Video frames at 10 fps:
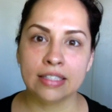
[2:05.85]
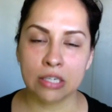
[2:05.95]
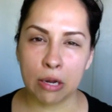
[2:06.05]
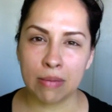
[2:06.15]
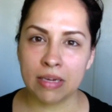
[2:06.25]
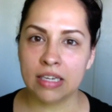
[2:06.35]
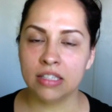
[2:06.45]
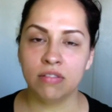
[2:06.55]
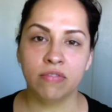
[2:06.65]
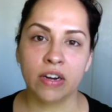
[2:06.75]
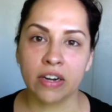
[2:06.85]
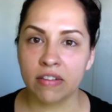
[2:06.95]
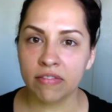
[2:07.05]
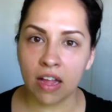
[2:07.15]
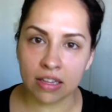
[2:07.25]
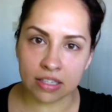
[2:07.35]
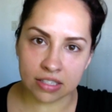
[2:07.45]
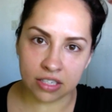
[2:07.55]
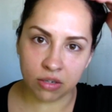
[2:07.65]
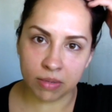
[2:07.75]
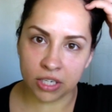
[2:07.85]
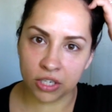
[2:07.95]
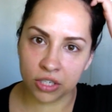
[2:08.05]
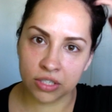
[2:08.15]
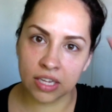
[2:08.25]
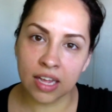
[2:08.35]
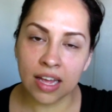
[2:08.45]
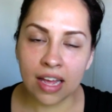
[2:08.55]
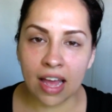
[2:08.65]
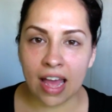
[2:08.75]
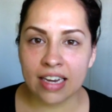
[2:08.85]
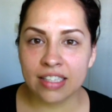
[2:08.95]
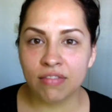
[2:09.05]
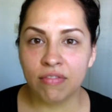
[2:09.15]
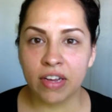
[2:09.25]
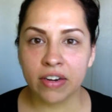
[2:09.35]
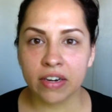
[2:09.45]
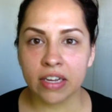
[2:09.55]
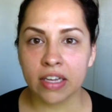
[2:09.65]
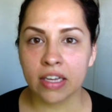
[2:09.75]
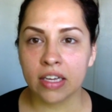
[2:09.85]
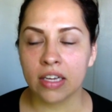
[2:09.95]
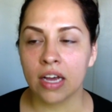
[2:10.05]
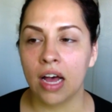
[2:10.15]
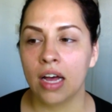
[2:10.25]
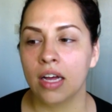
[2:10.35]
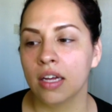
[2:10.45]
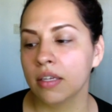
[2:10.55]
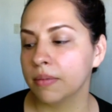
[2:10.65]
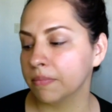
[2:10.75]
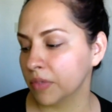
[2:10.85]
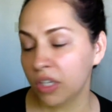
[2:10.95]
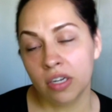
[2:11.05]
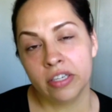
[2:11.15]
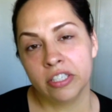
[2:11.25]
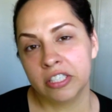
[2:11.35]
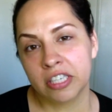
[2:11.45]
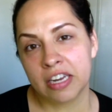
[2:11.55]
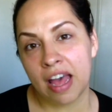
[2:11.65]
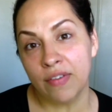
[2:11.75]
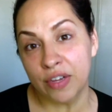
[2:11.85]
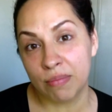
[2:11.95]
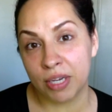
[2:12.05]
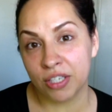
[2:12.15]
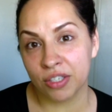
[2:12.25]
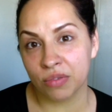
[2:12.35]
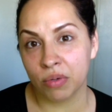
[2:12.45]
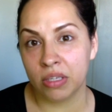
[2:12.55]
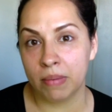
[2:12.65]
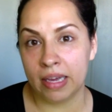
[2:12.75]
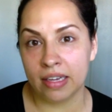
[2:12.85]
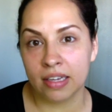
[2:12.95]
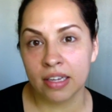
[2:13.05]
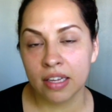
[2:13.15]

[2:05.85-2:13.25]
You know what I mean? It's very flawless in your pictures, and it's very, you're just going to have good pictures when you bake.